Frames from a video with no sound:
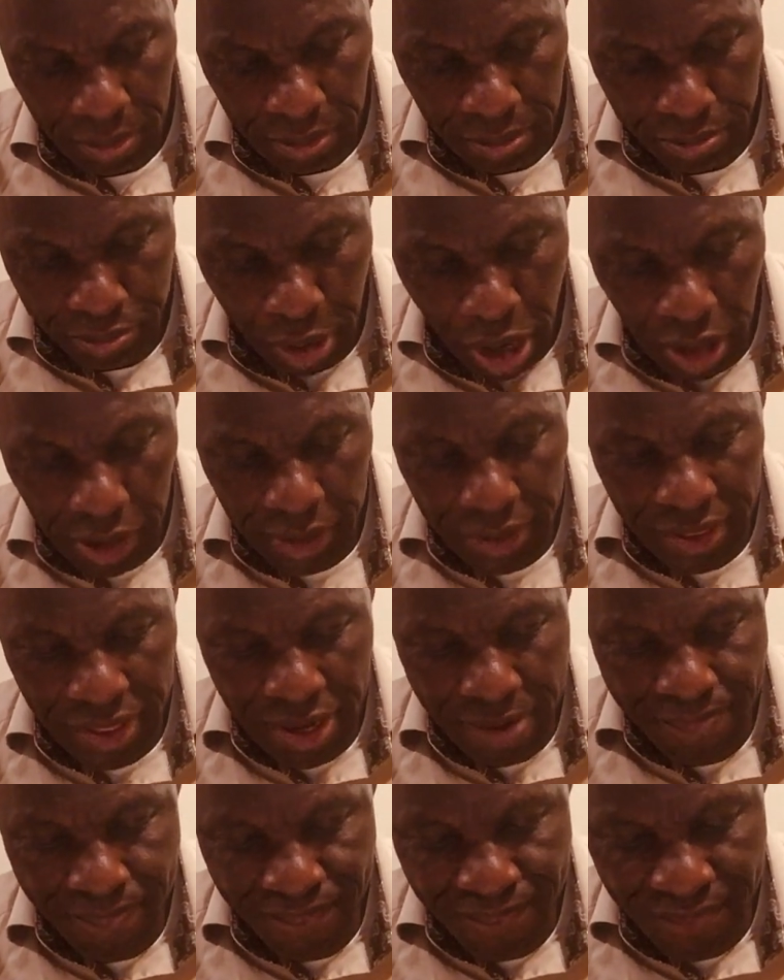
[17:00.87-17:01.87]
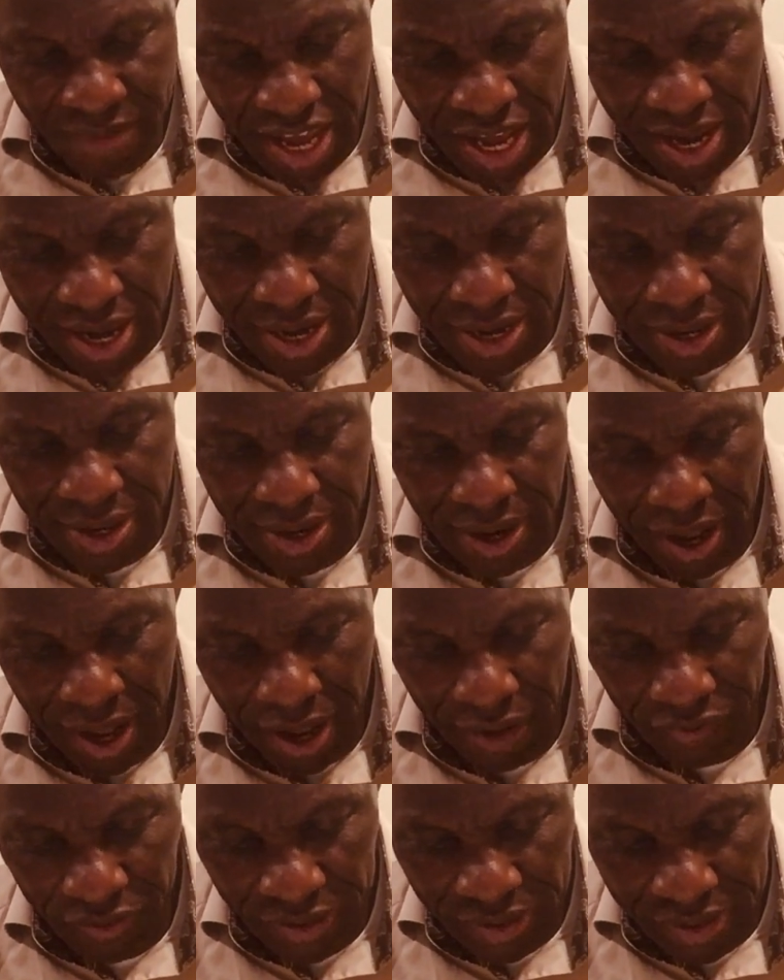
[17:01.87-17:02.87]
But the men
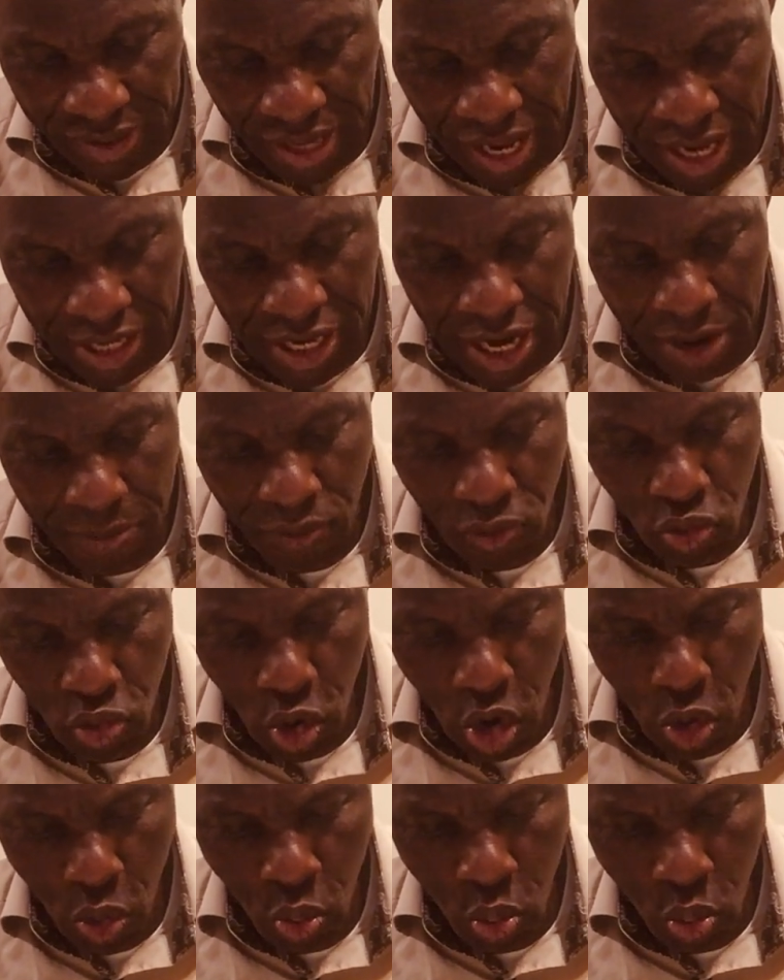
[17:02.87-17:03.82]
of Sodom were